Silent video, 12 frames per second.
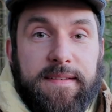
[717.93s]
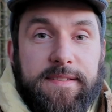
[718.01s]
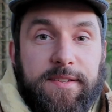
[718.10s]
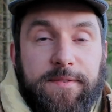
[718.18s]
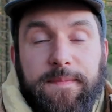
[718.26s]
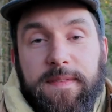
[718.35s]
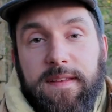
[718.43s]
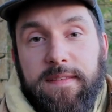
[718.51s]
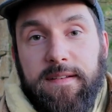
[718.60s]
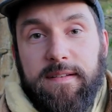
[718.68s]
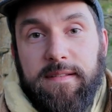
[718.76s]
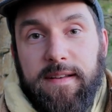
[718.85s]
So the
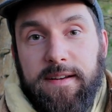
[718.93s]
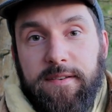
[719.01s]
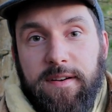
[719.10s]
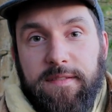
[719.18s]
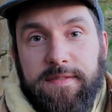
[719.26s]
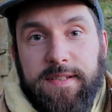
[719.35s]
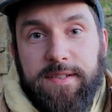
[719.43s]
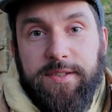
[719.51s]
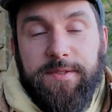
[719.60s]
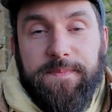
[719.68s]
third layer of such